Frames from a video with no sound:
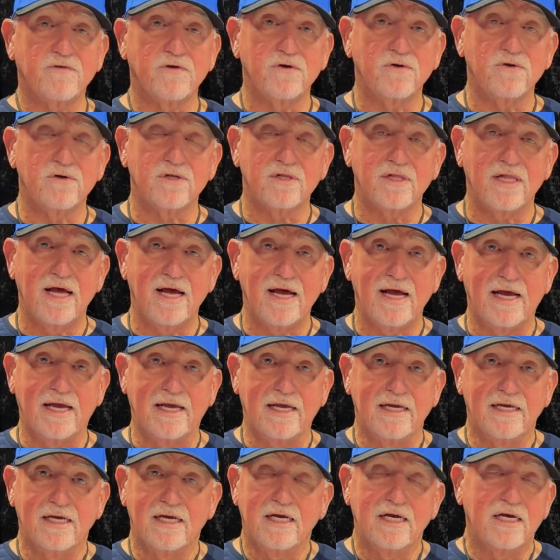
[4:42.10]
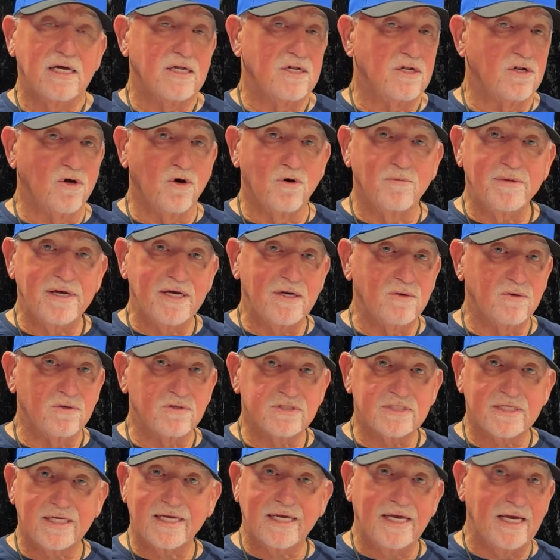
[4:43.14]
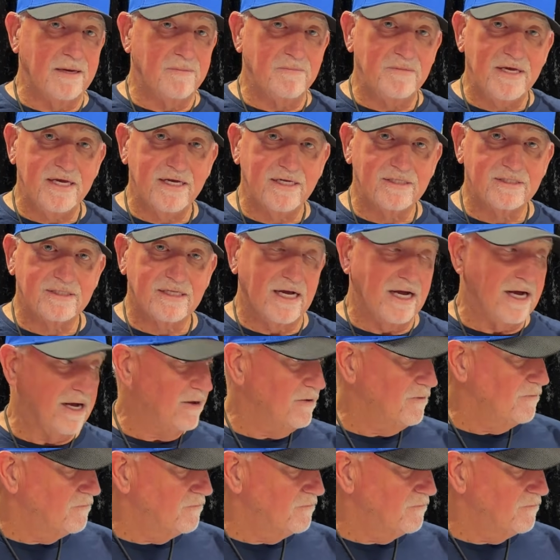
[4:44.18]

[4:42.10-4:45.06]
her to lie. No me gusta que mienta.